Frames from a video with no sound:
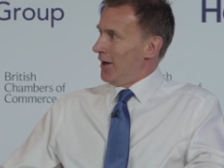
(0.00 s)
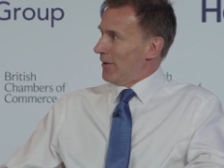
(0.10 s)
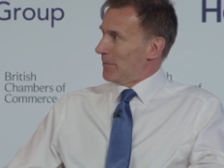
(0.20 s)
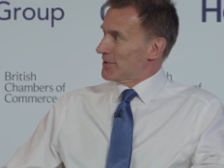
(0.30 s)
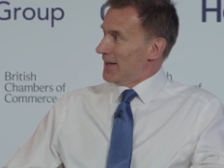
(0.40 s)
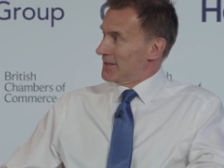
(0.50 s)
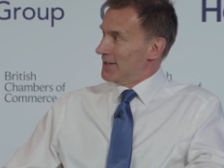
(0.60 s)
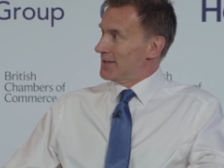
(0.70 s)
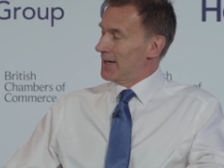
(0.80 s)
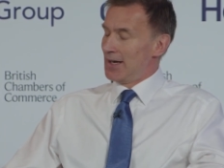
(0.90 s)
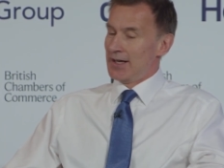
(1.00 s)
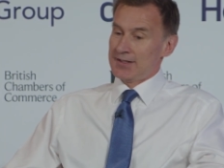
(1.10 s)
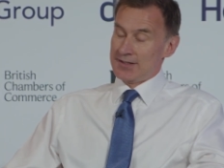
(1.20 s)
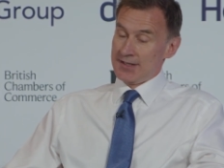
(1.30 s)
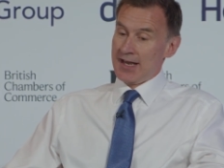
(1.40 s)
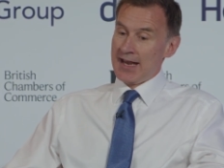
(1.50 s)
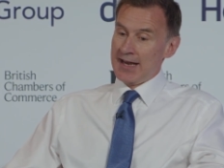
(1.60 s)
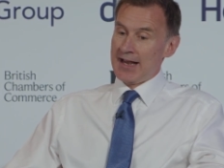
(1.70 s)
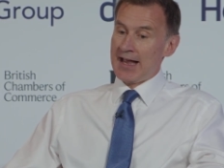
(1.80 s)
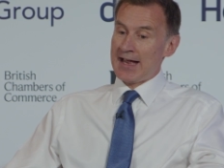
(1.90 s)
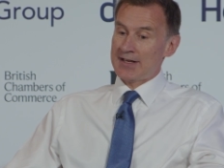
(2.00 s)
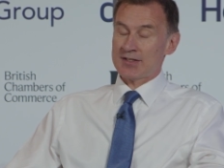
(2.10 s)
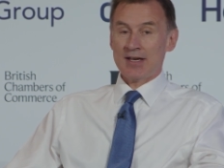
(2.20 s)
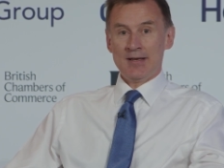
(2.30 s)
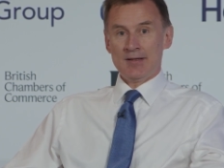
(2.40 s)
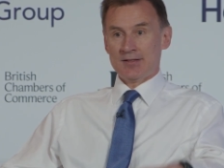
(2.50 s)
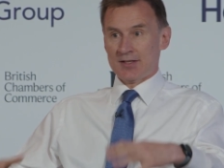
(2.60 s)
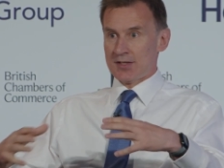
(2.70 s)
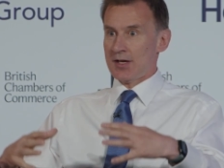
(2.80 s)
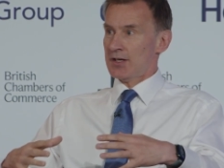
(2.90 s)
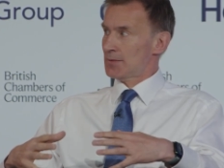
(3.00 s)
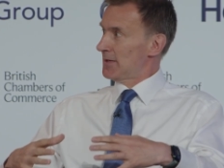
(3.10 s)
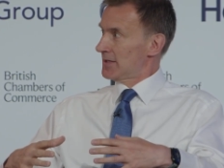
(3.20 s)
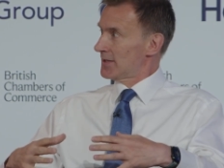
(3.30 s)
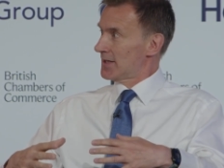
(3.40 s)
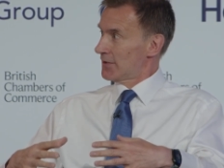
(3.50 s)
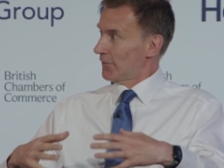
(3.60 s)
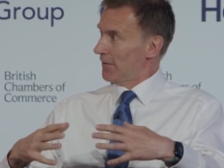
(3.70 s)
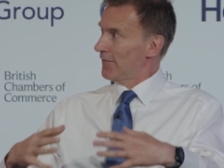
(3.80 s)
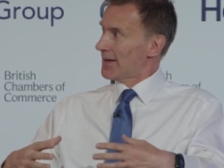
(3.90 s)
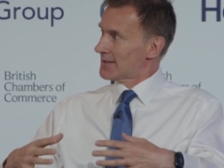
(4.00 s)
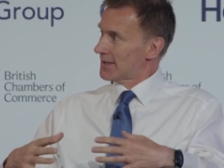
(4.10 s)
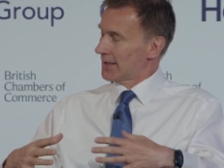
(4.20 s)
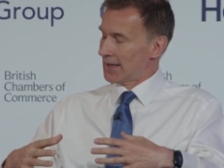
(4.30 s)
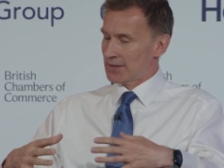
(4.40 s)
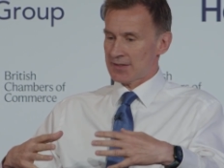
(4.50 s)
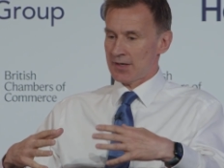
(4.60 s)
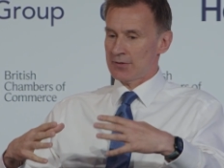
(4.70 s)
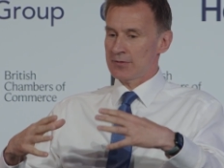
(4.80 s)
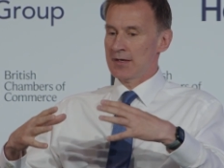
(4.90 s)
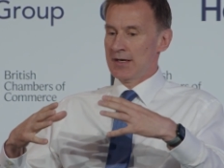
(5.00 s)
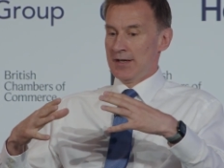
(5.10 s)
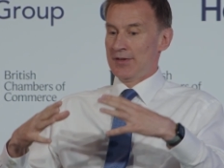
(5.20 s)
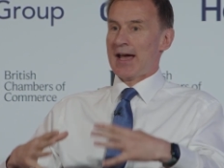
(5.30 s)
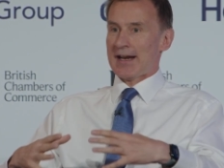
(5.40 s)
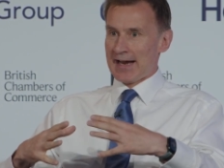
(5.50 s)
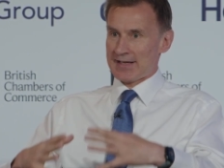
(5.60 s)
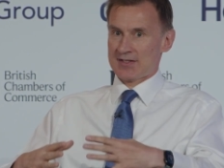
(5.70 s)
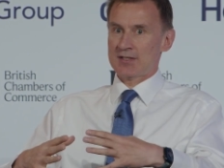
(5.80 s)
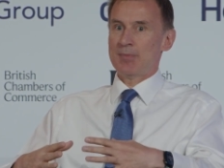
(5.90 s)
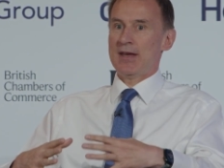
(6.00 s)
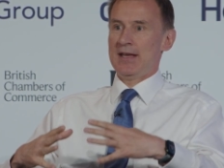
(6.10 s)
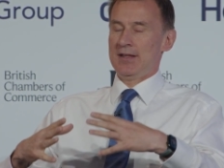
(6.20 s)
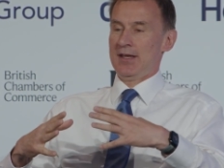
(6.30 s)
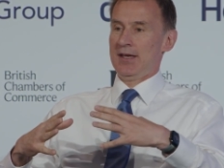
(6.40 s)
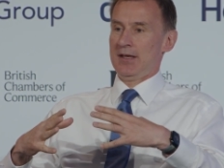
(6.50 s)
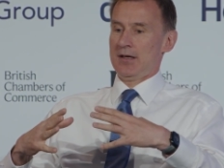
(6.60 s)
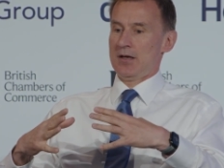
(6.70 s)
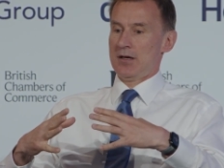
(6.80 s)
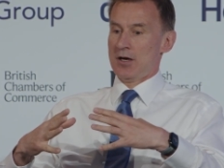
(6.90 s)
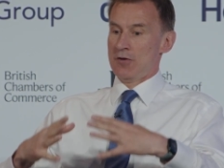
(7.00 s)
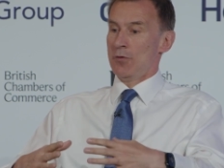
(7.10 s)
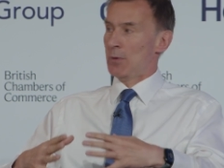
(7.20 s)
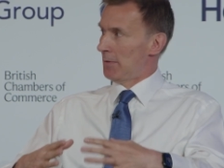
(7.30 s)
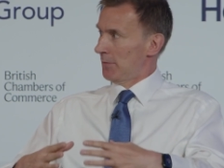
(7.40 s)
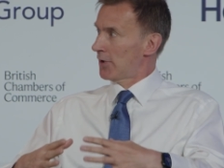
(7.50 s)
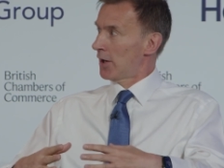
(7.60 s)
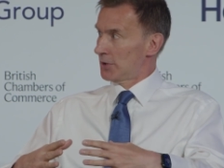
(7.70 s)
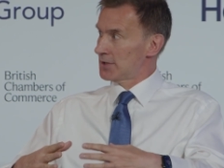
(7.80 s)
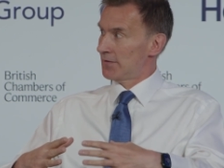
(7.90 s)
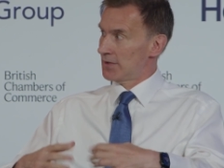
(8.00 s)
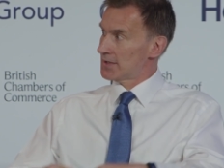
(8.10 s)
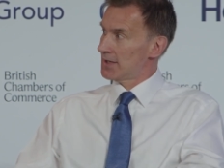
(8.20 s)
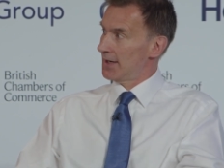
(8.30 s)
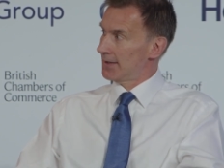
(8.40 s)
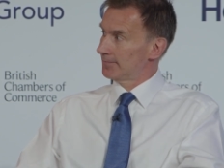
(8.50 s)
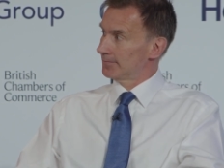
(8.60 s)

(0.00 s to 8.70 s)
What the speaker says: represented here today, and it deters businesses from investing. And so that has to be the overwhelming priority for this year.